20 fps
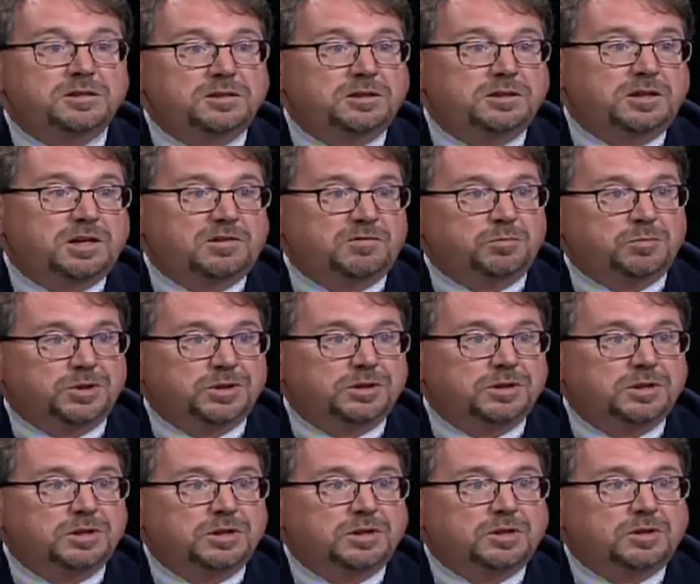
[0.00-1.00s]
the government
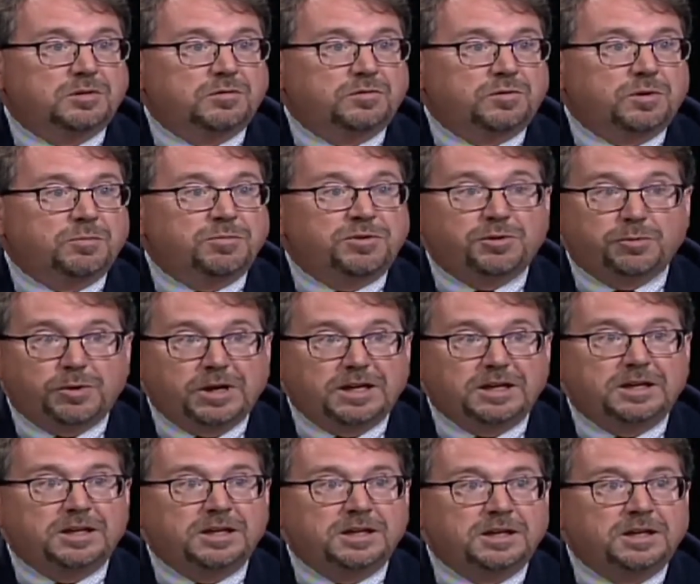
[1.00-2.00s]
from
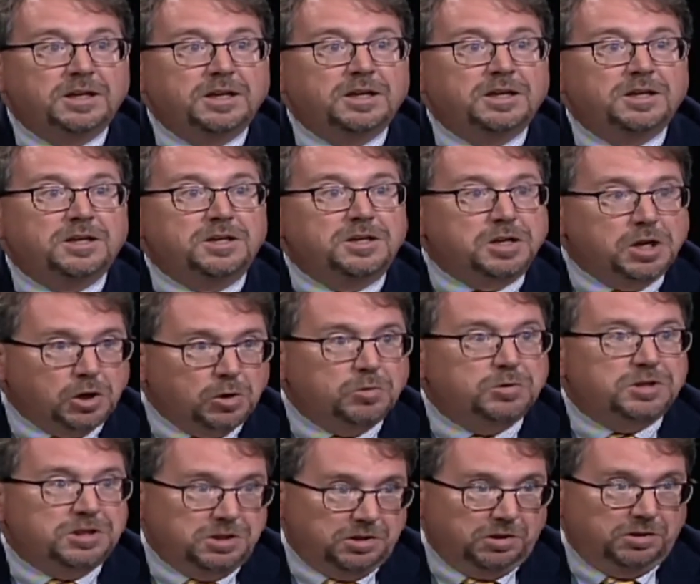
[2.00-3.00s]
threatening no
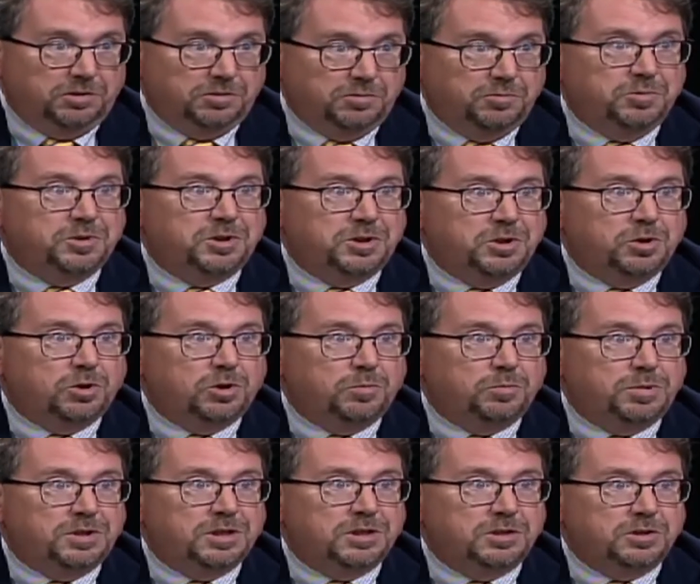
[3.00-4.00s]
deal with the
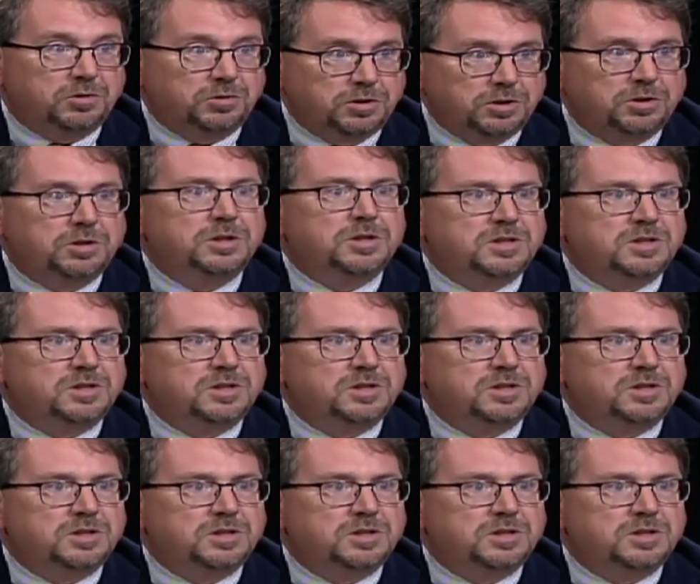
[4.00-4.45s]
European Union,